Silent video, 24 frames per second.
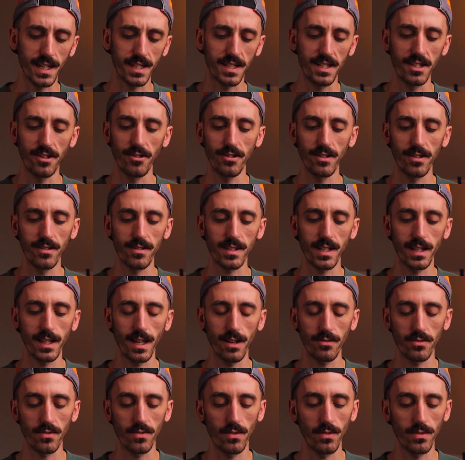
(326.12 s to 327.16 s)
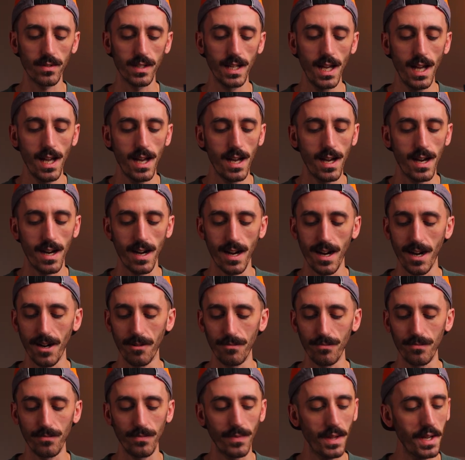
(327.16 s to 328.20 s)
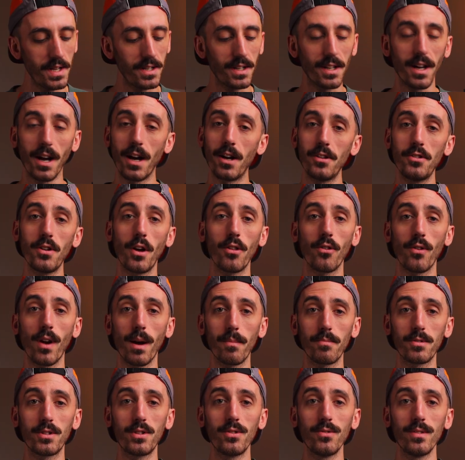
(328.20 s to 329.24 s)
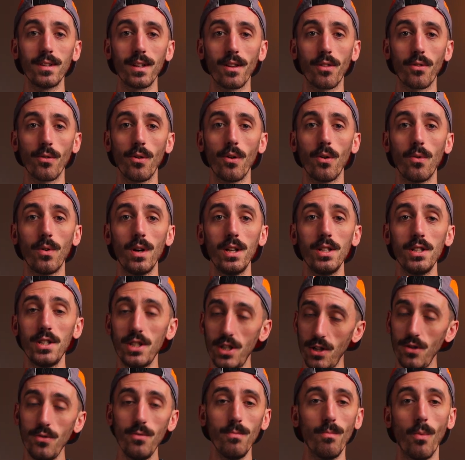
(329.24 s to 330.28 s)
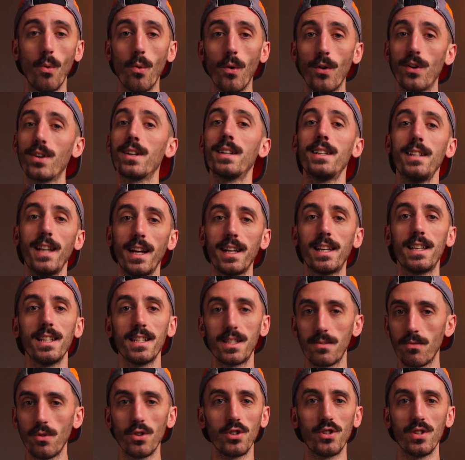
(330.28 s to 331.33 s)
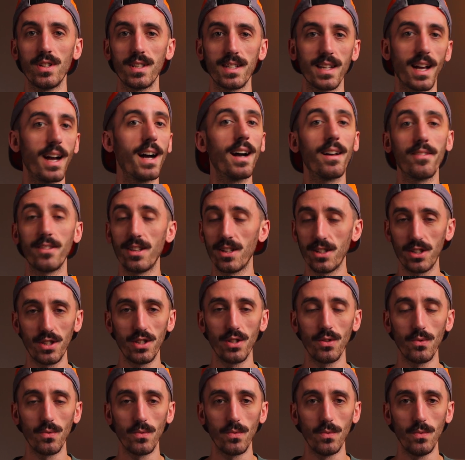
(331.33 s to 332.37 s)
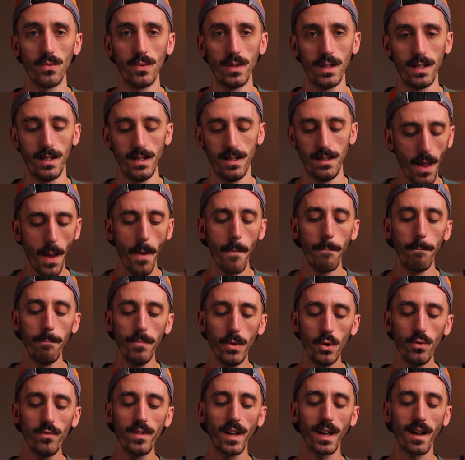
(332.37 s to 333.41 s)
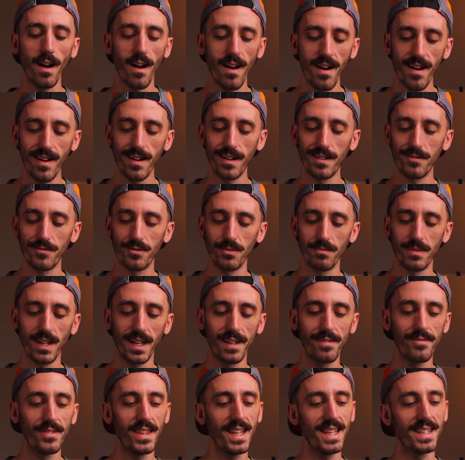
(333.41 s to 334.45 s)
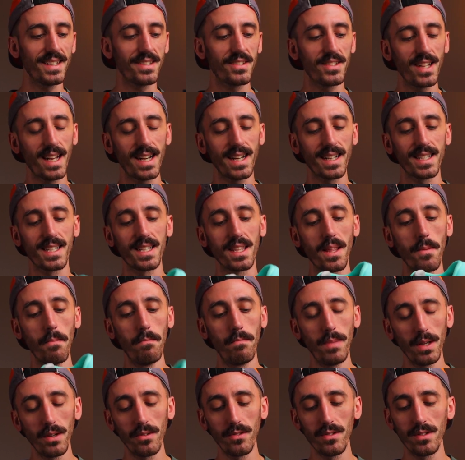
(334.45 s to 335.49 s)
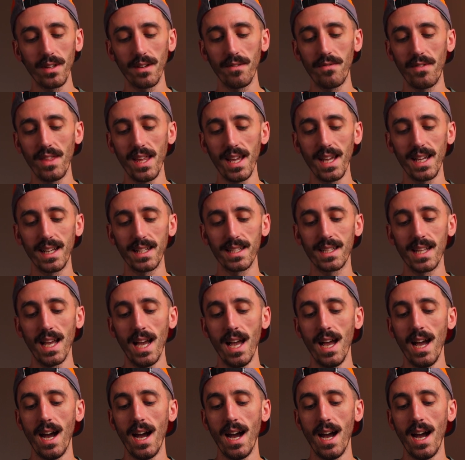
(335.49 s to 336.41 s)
exteriors on the outsoles. And another opportunity to throw 2 more Nike swooshes on this shoe. Moving on from kind of the aesthetics and the build of things,